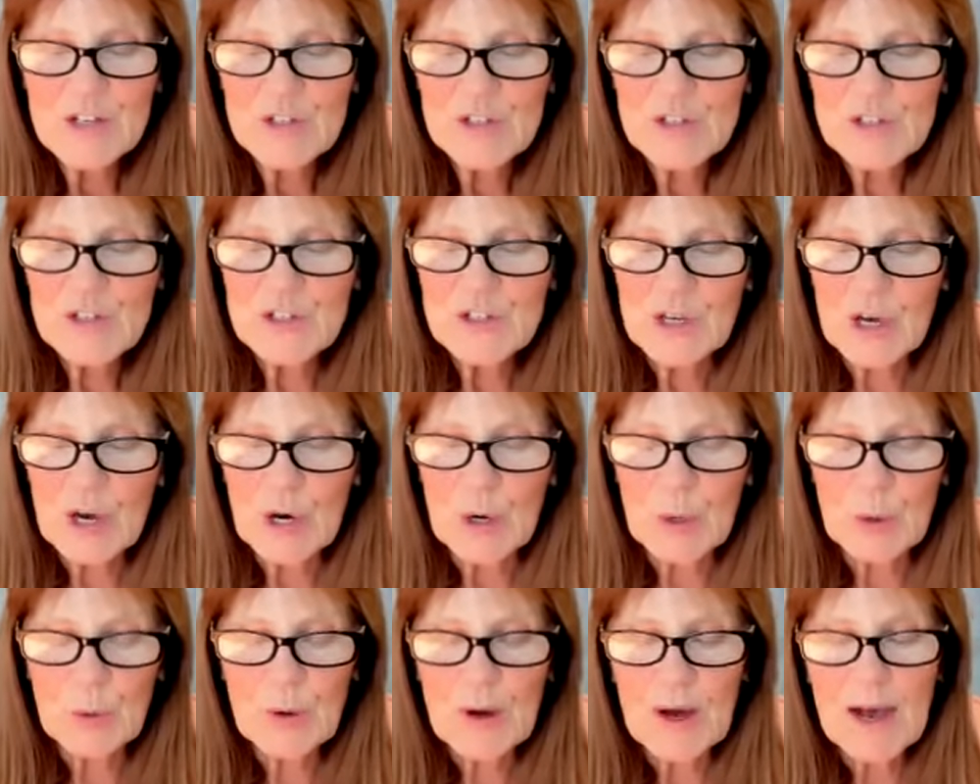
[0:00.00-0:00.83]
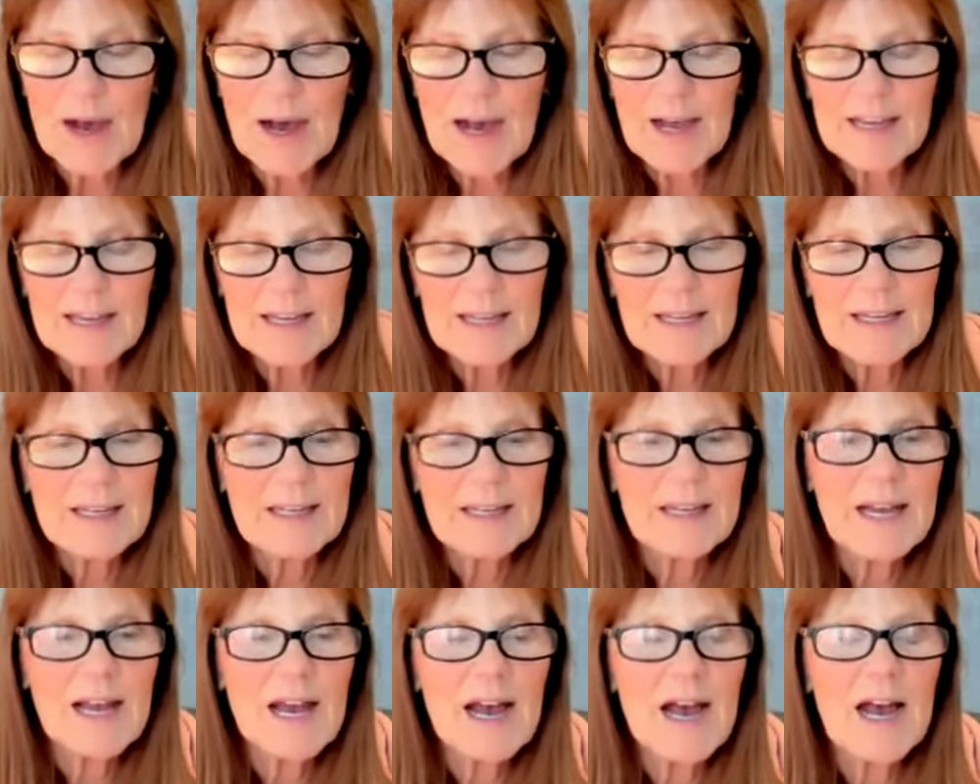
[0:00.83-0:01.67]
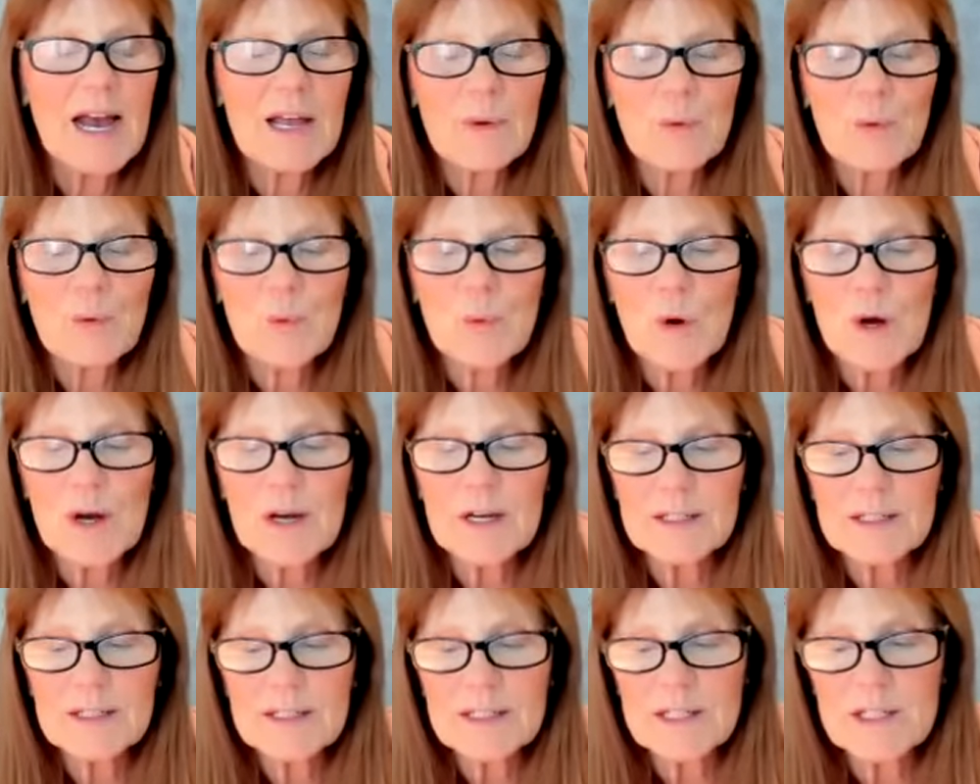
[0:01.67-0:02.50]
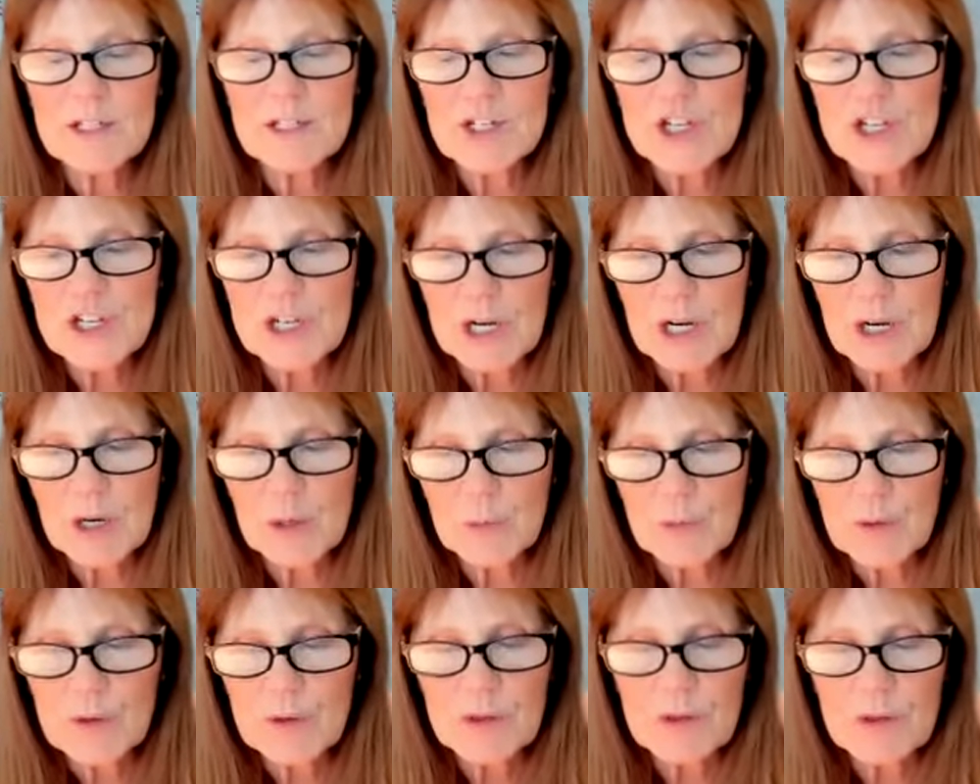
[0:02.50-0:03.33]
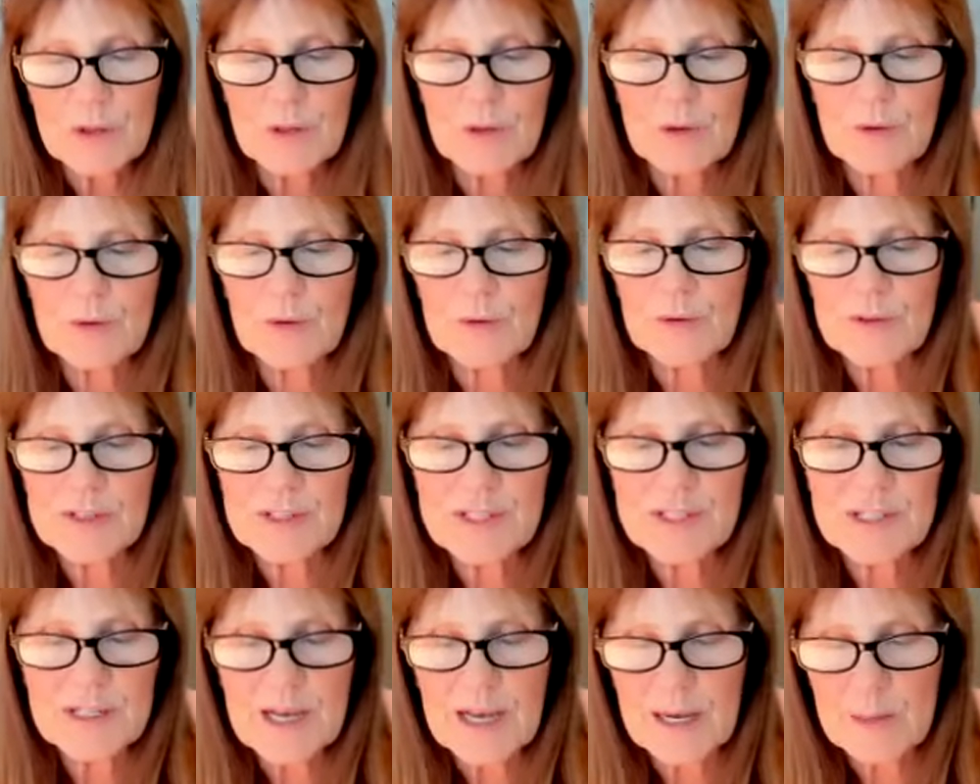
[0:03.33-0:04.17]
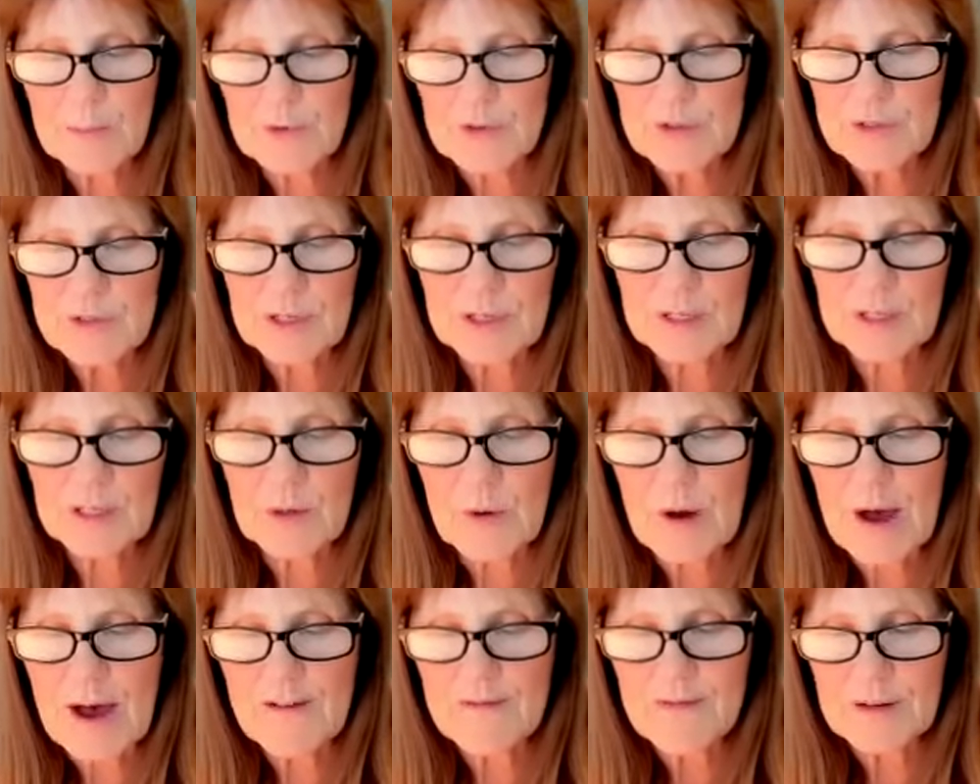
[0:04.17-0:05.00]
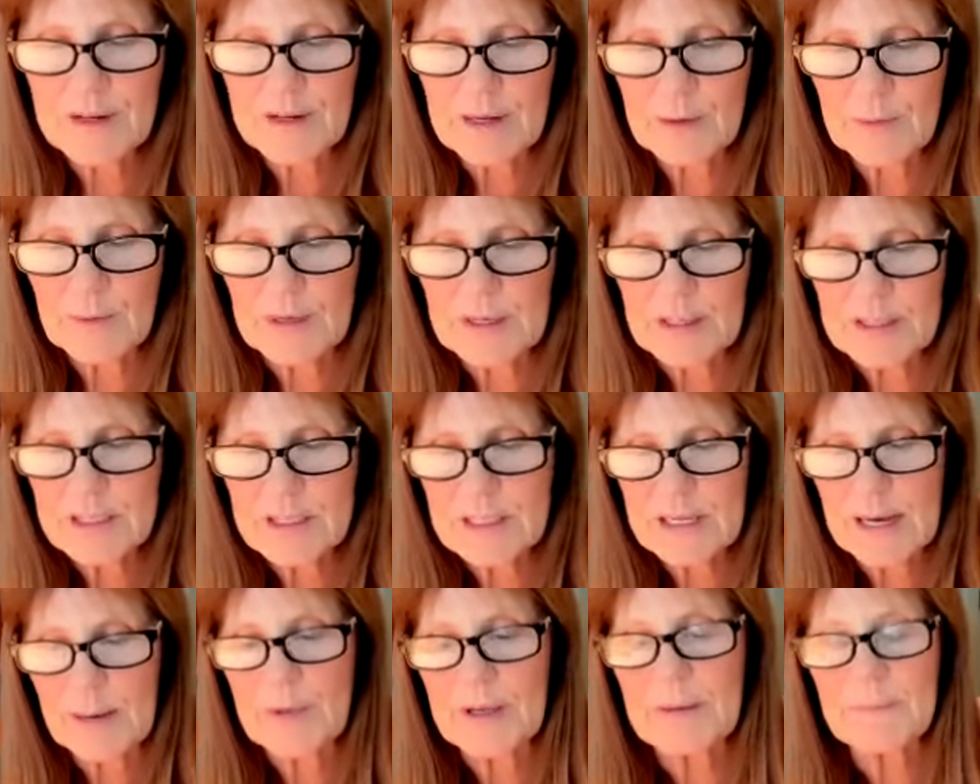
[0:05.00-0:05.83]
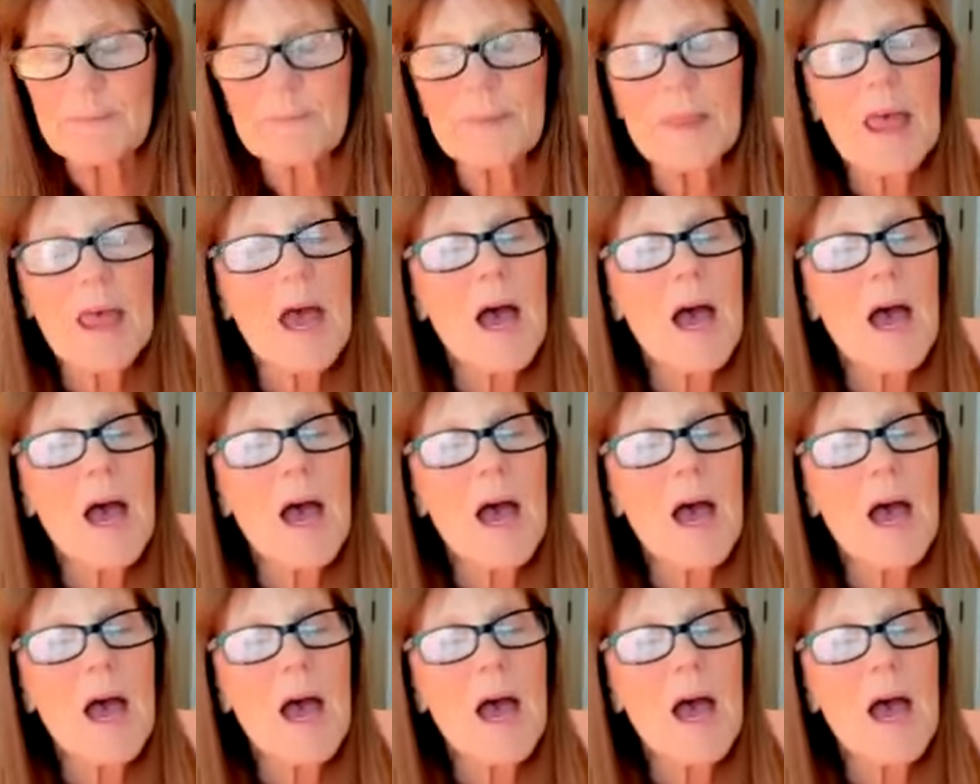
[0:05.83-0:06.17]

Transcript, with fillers: So I want to share with you, this timer's going to go off and I want to stop it.